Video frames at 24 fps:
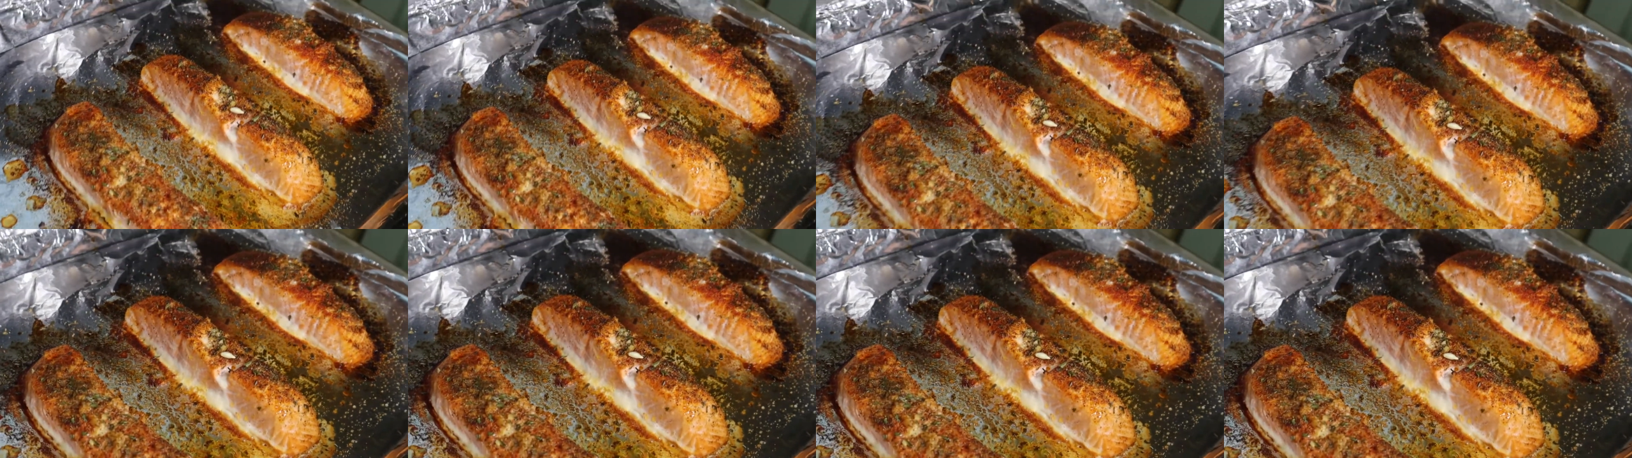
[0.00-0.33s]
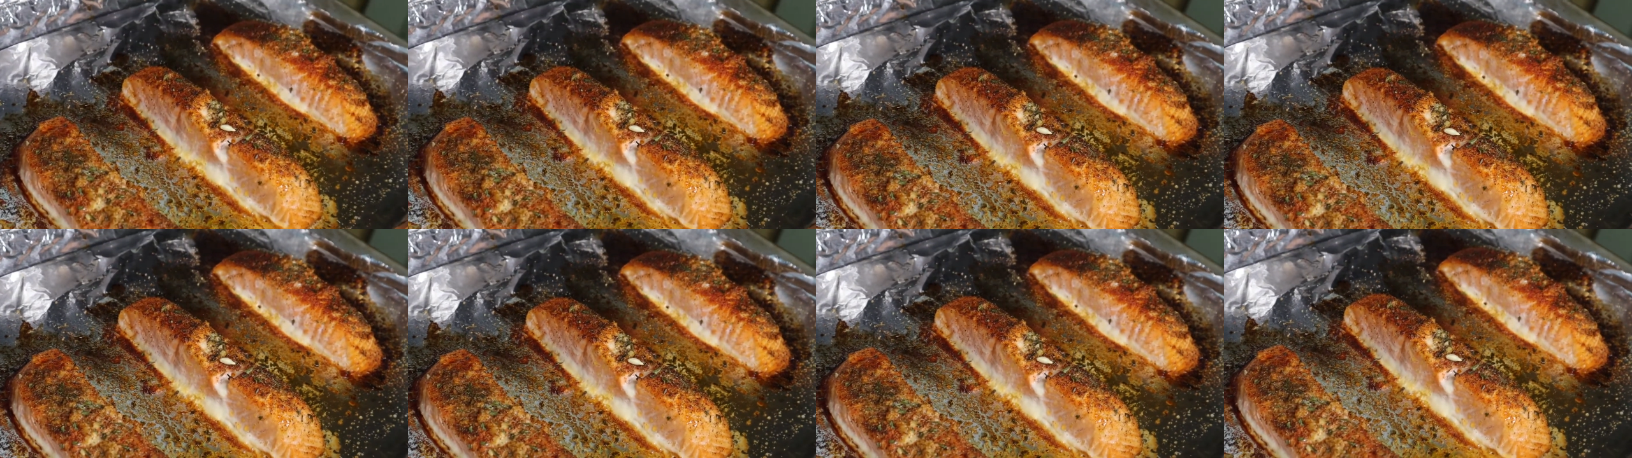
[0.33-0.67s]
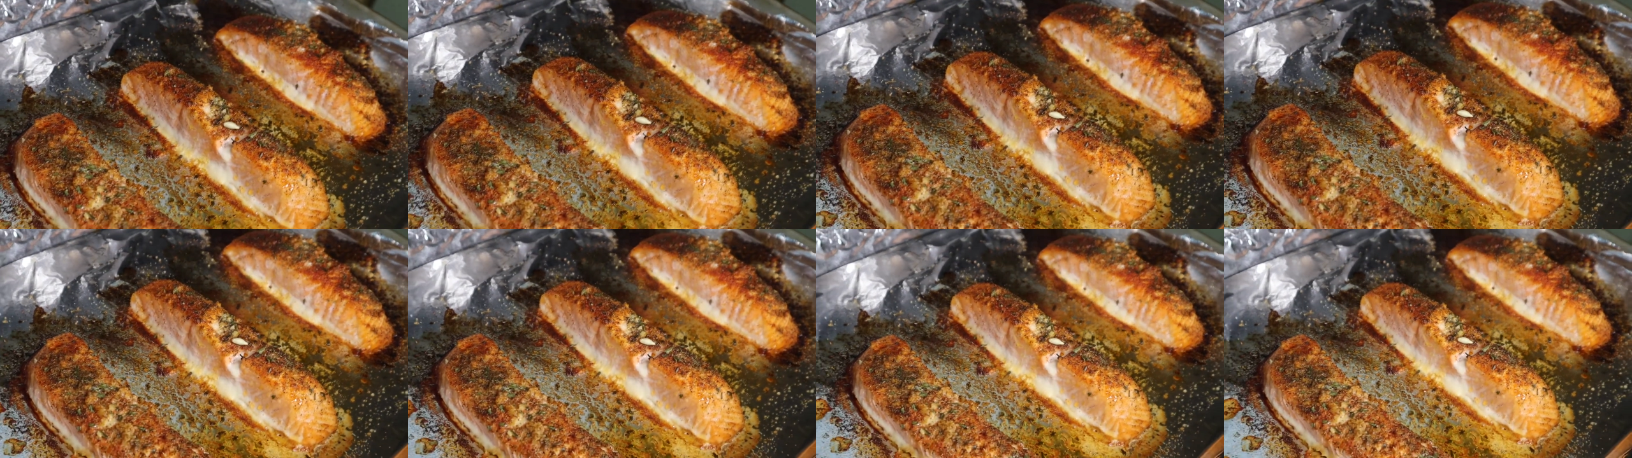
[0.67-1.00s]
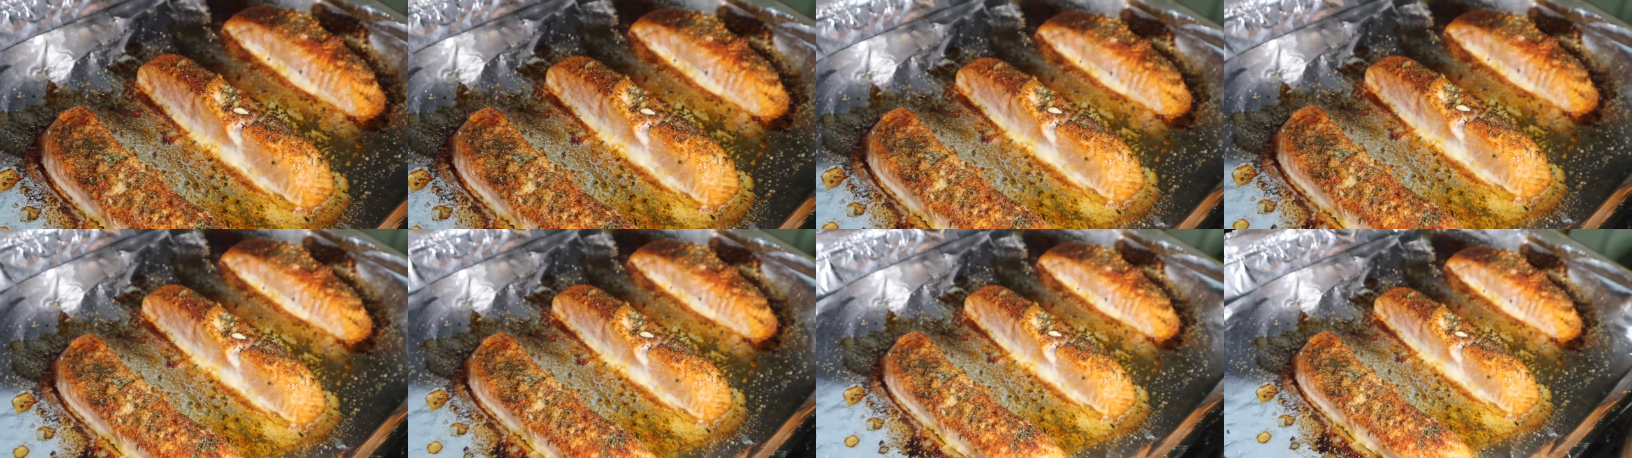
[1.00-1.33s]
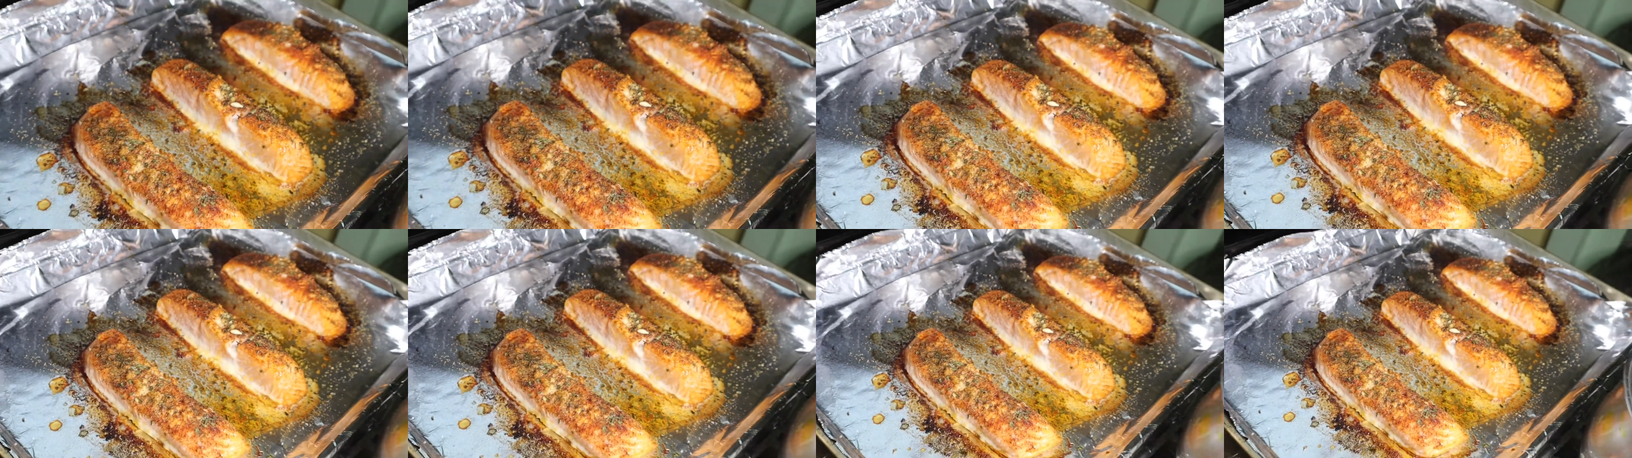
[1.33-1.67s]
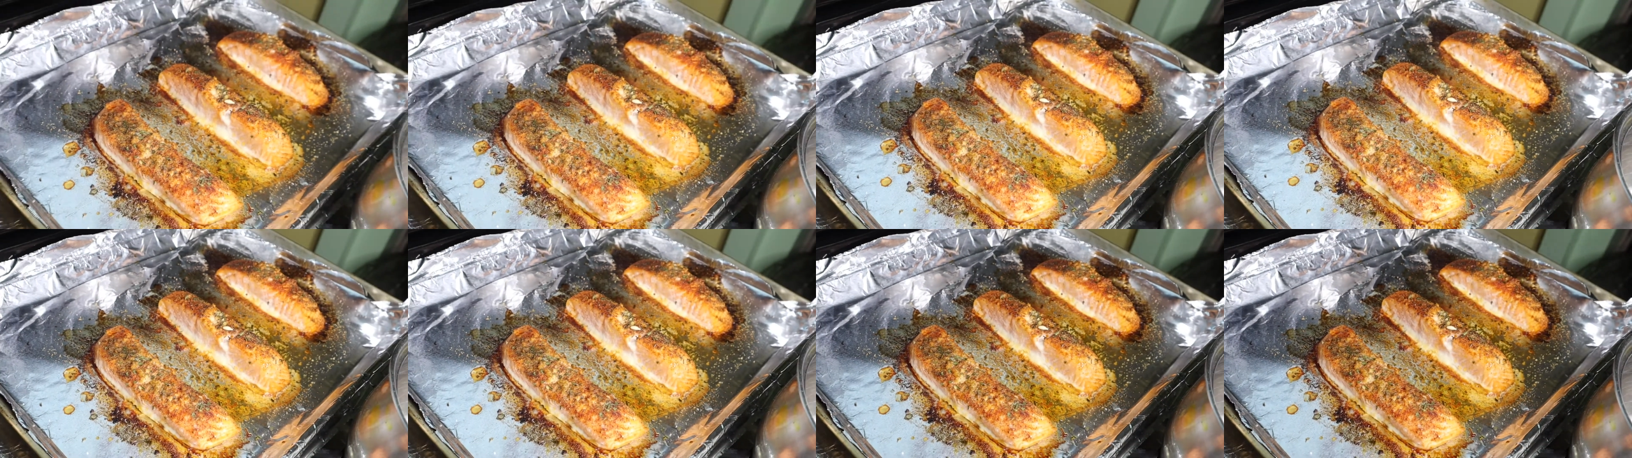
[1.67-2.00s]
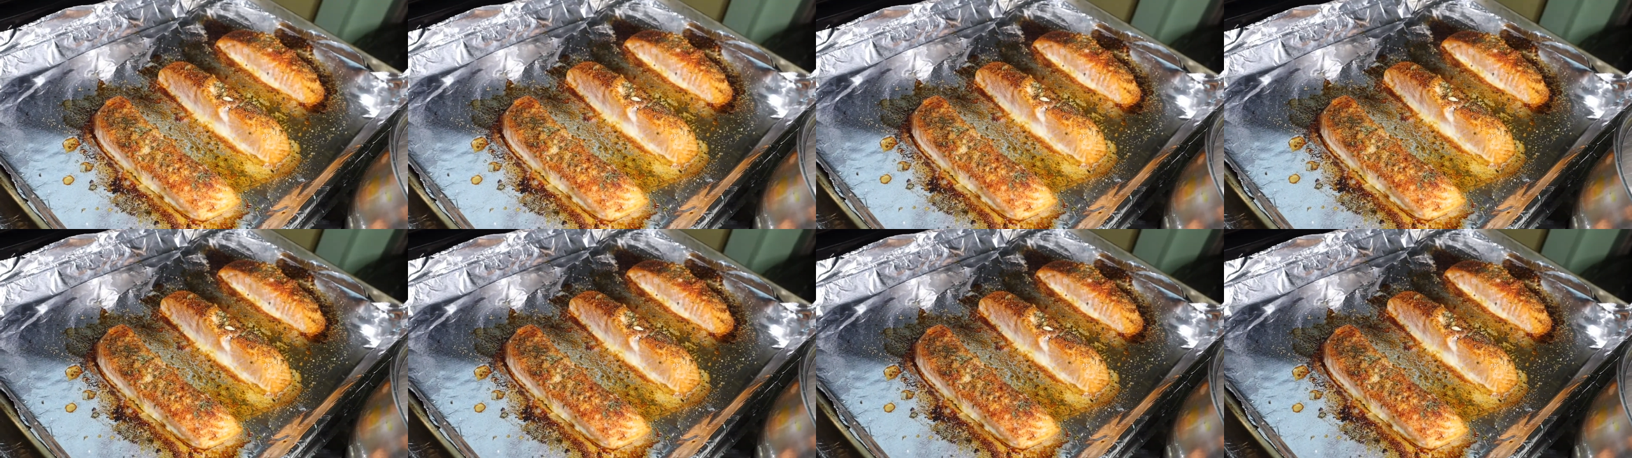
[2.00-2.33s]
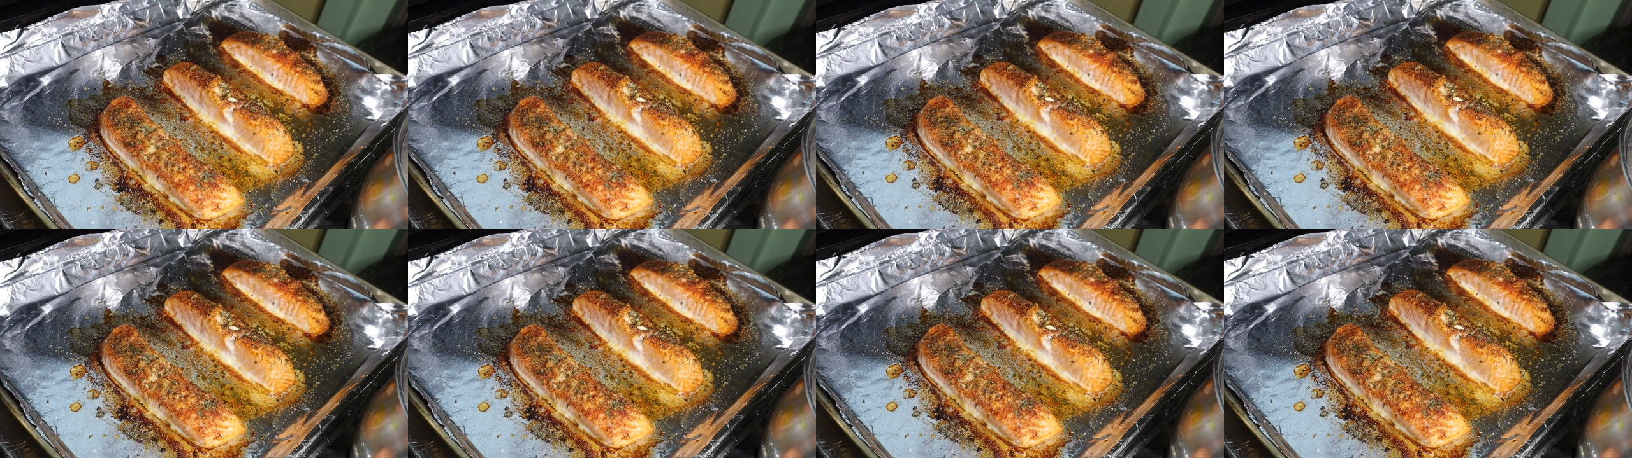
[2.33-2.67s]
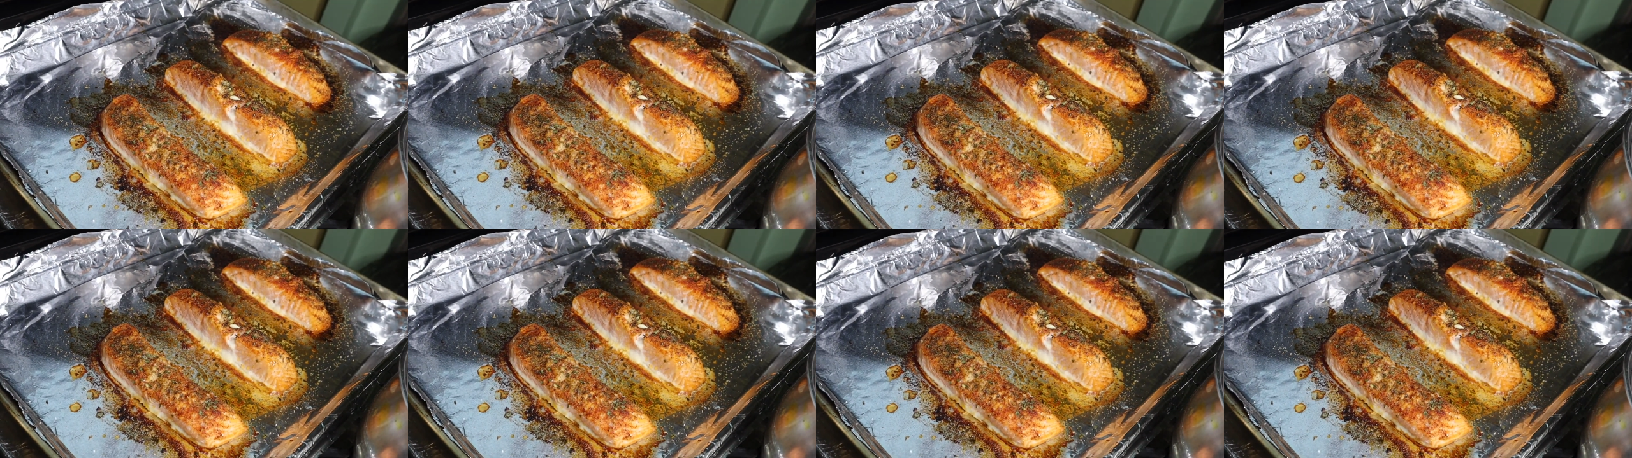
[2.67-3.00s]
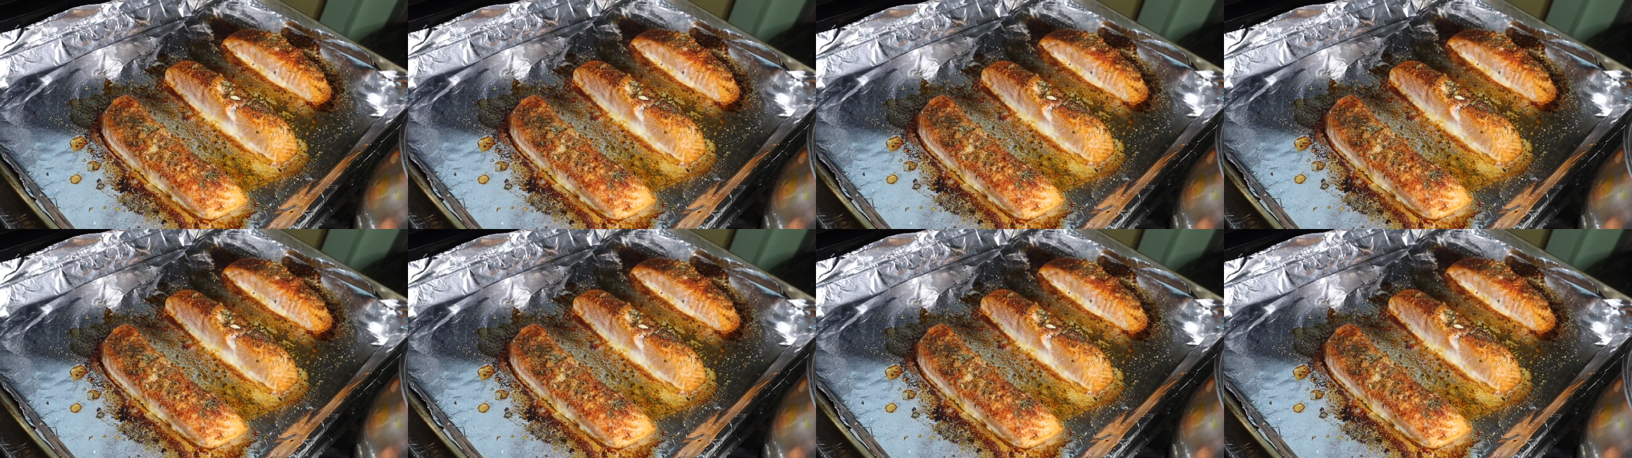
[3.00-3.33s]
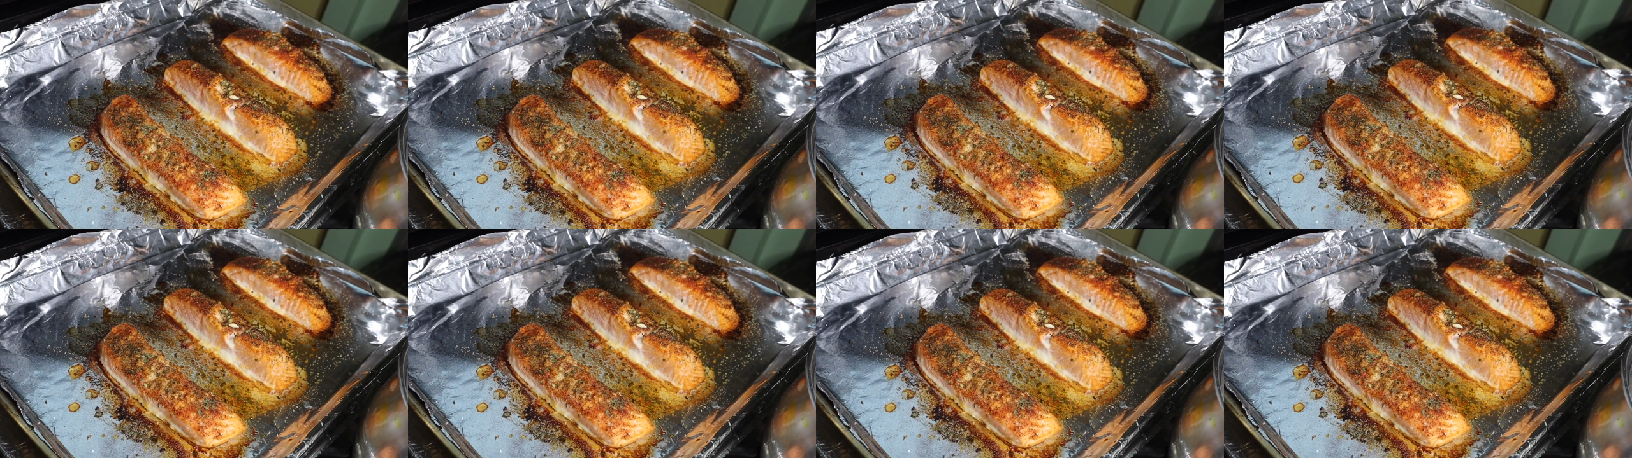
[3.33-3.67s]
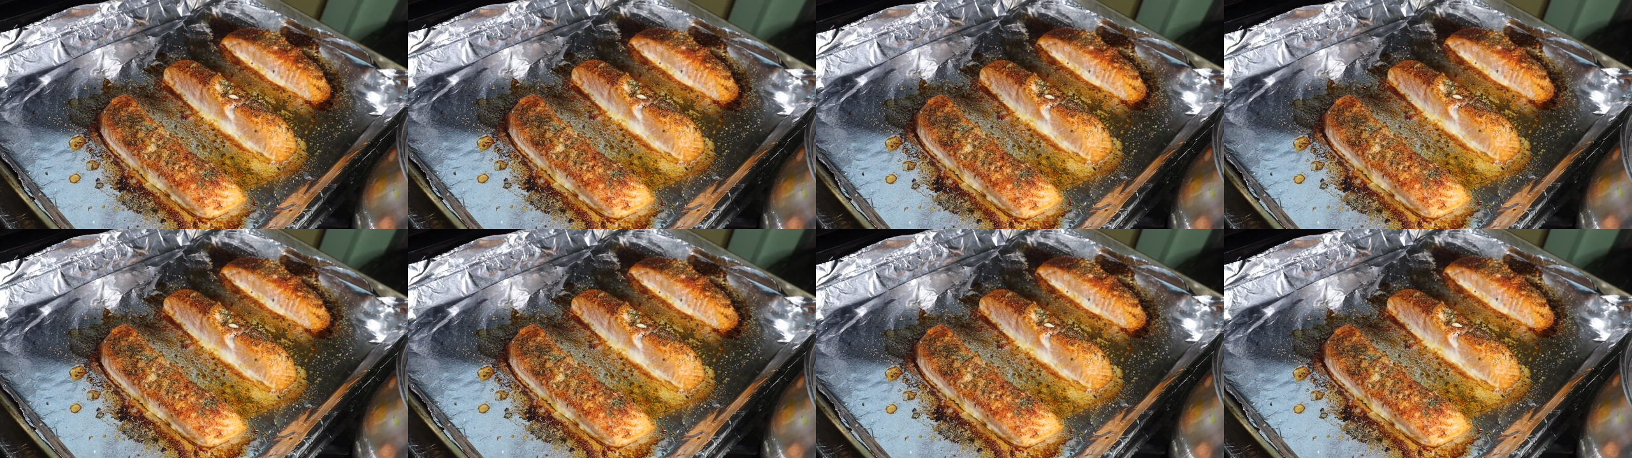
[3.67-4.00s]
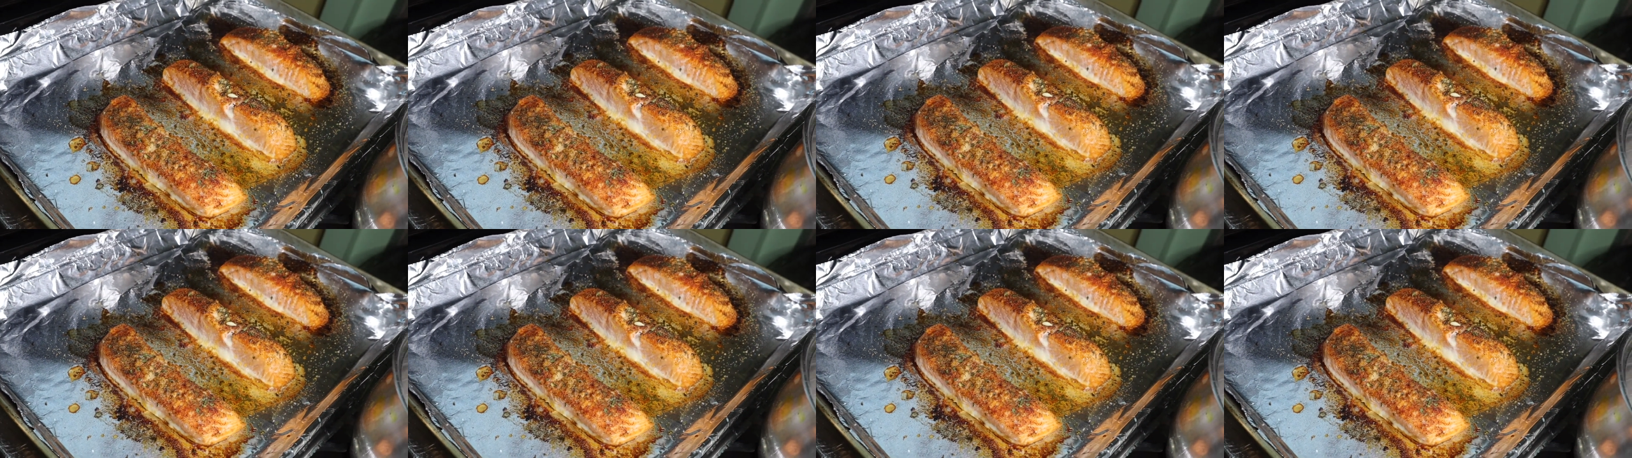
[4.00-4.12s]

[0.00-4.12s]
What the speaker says: (no speaker visible)